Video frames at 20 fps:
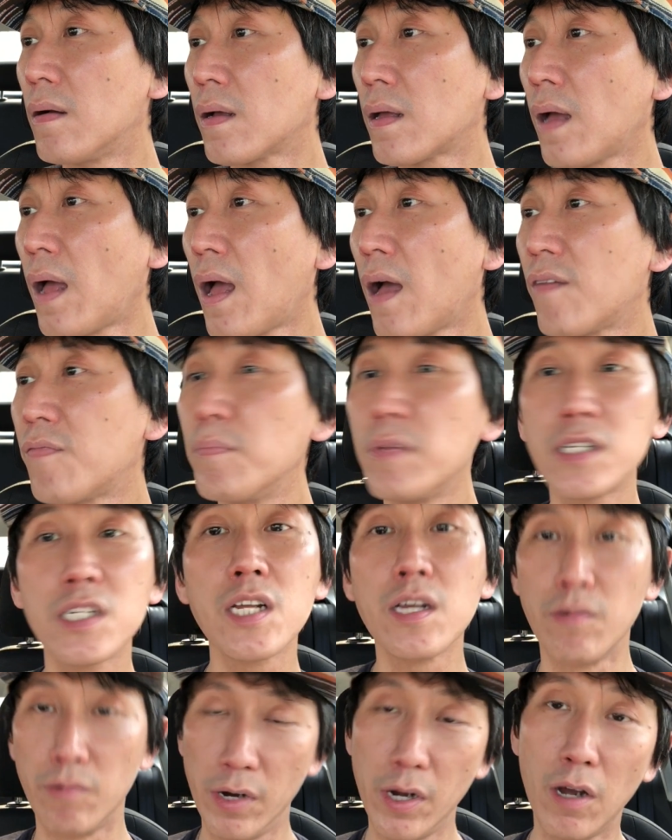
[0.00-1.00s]
have
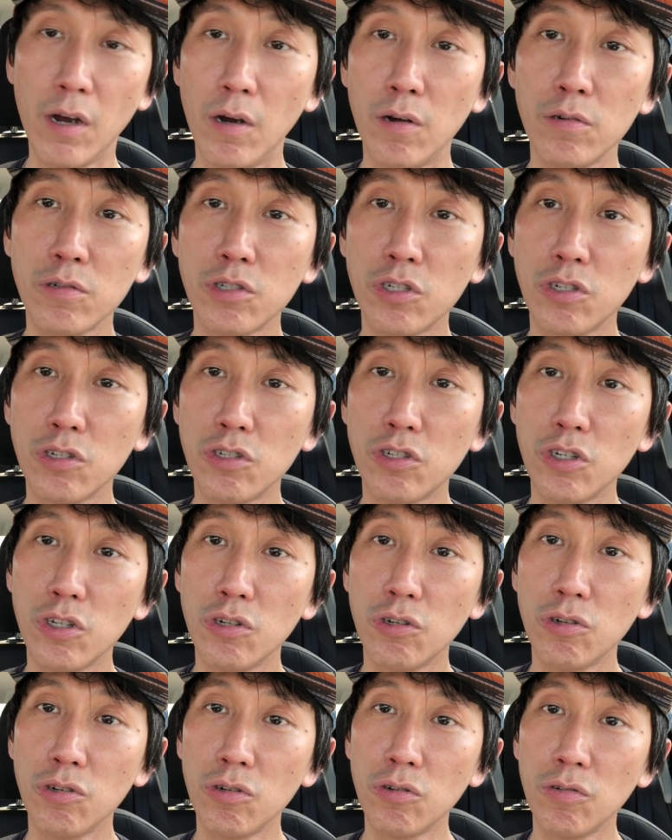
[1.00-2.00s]
material to
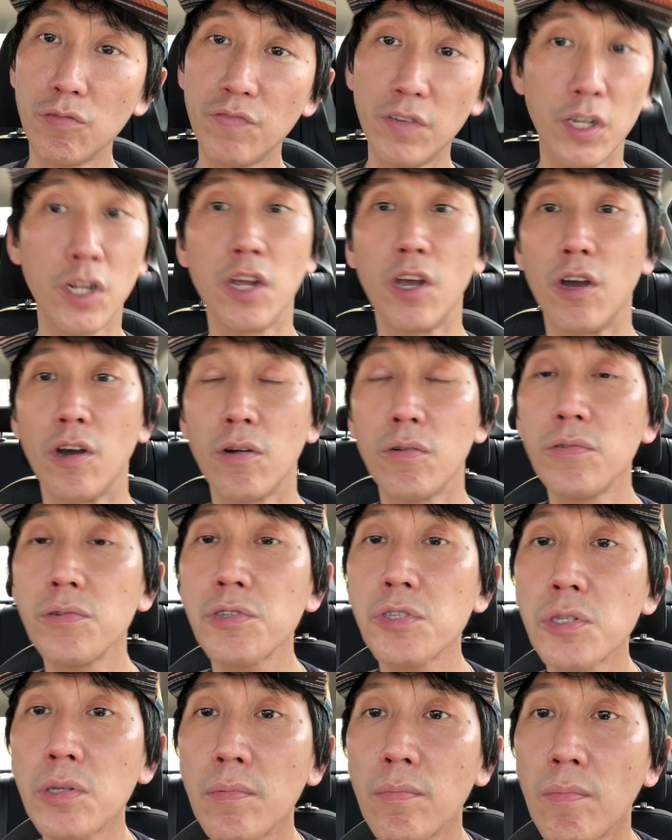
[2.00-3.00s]
do
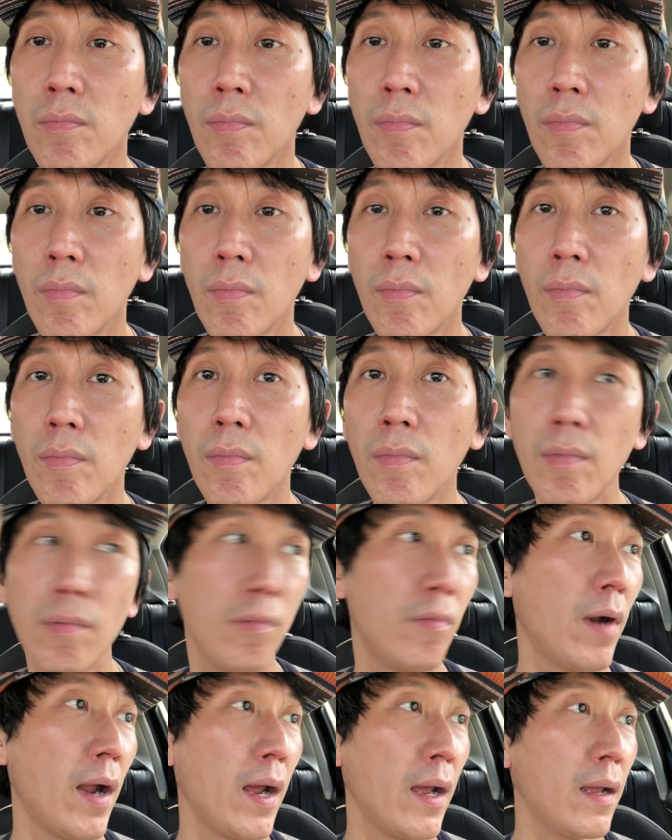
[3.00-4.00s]
videos,
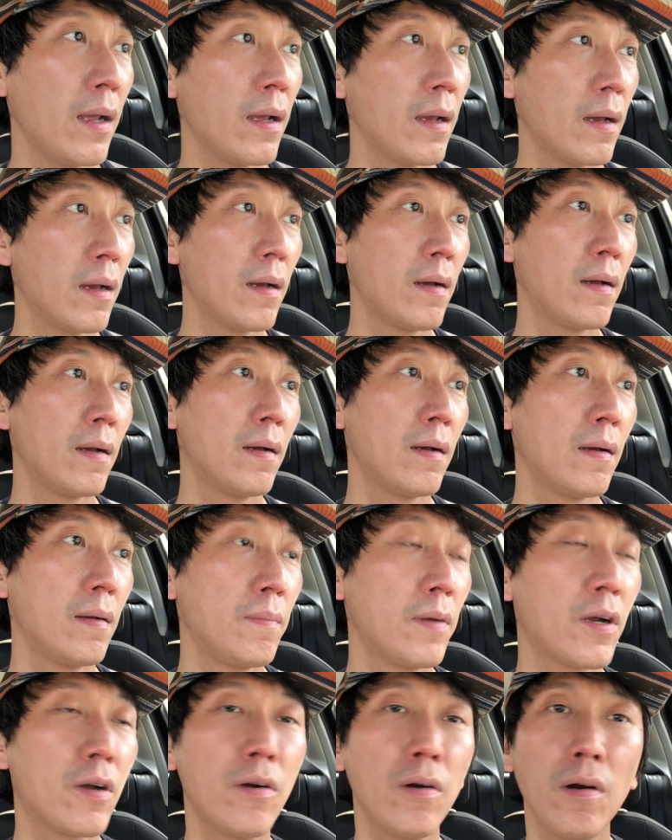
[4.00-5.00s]
right?
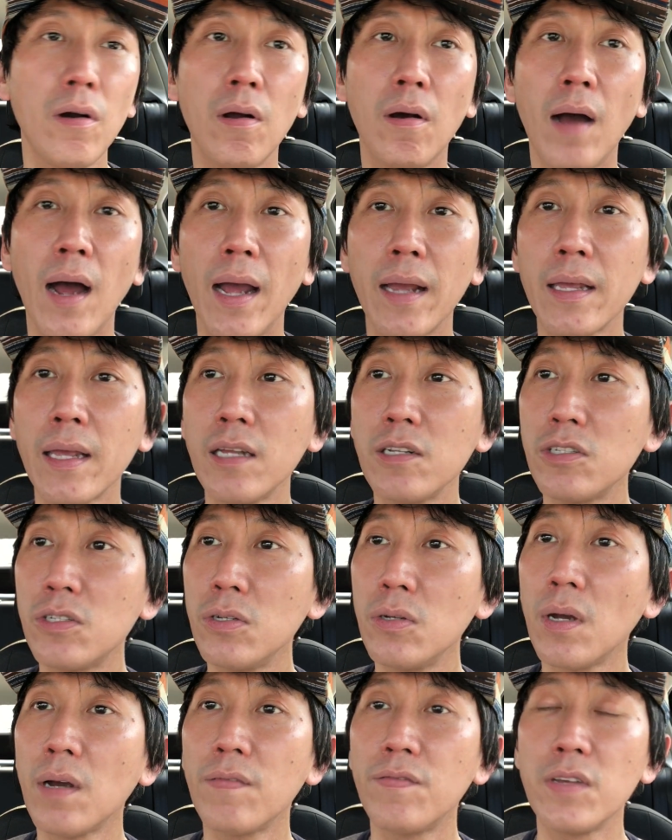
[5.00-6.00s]
But girl, I can
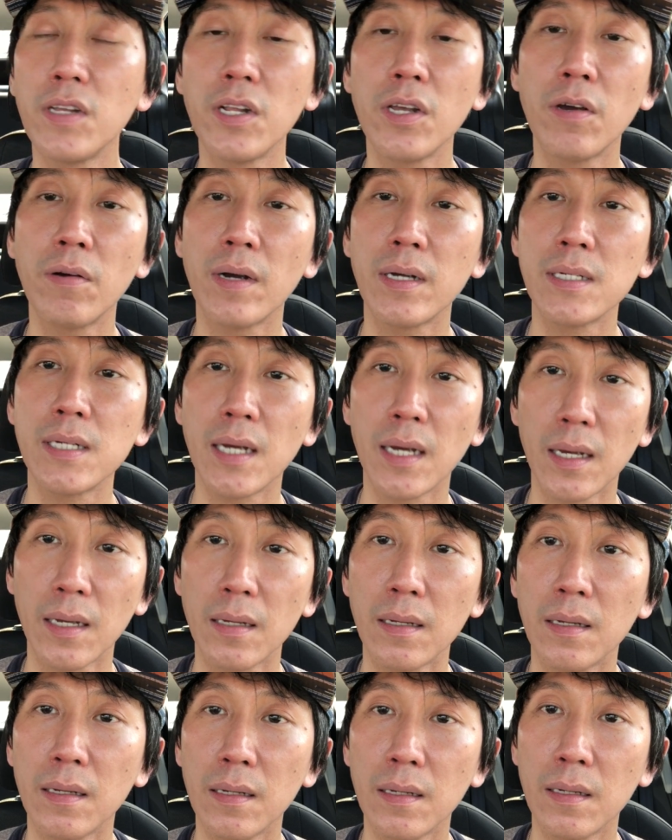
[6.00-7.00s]
do a video a
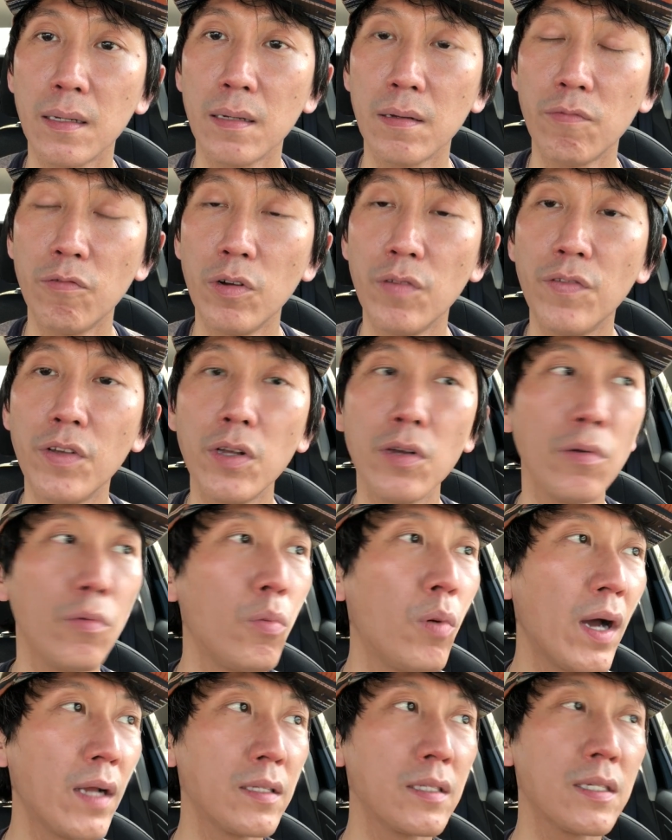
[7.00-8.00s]
day, review
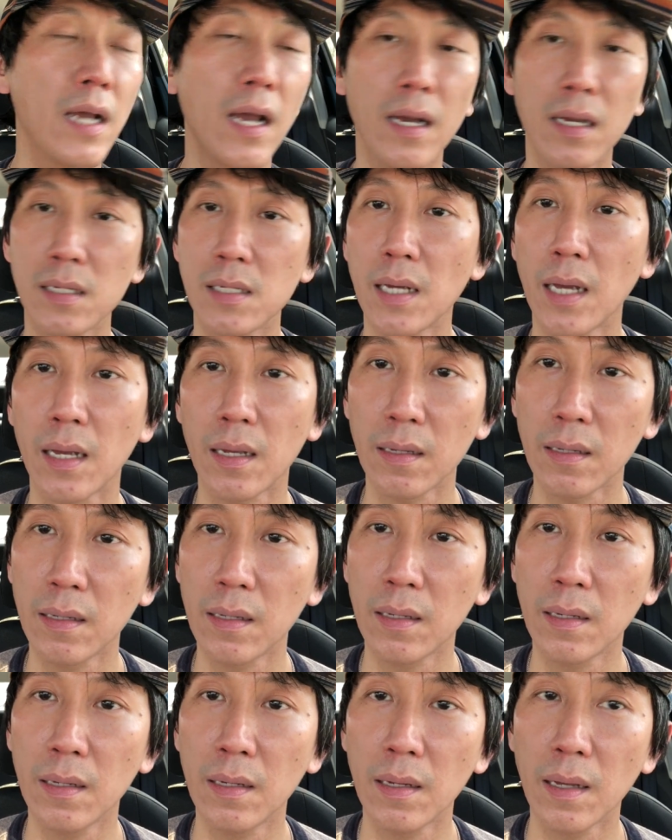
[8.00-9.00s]
one deck a day,
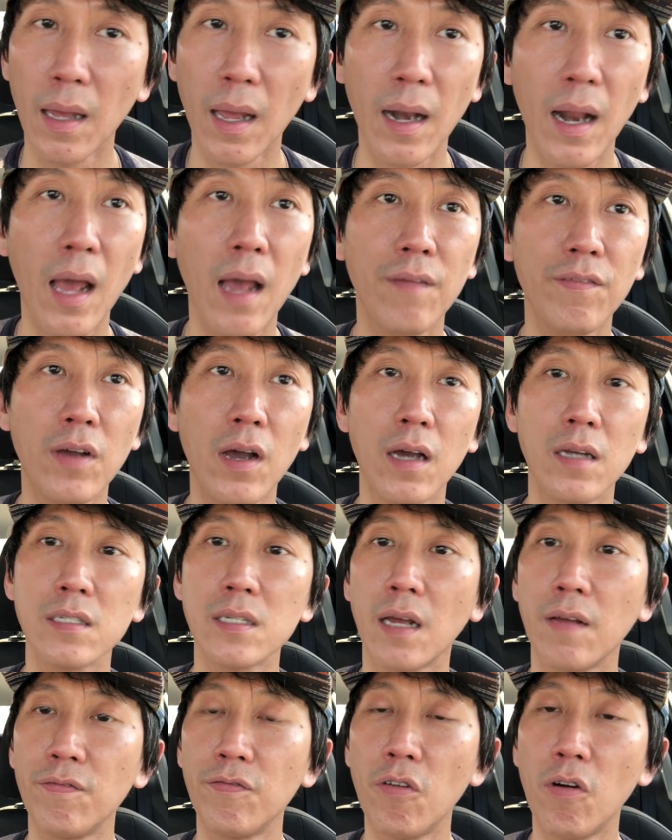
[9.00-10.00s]
and I have
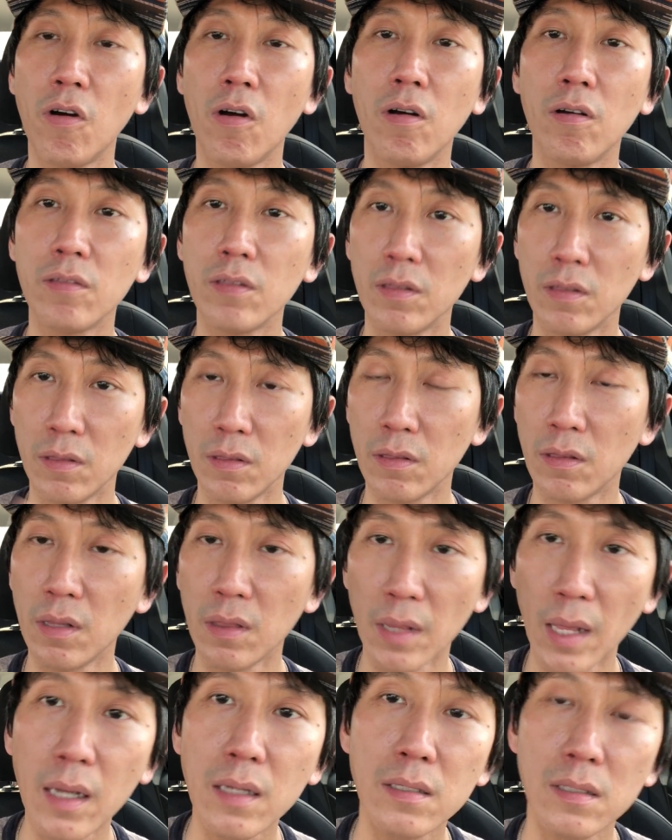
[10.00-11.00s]
content for the
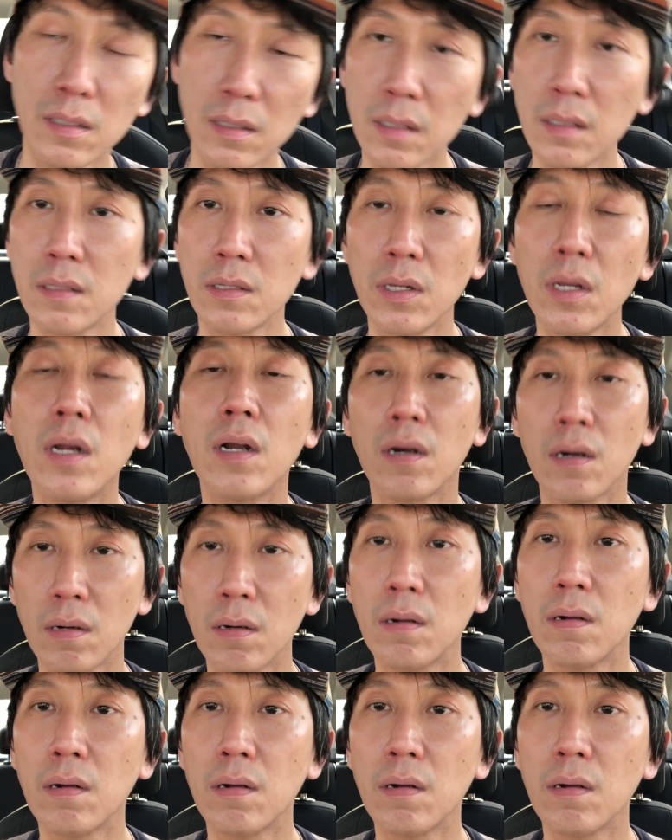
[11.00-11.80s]
next year.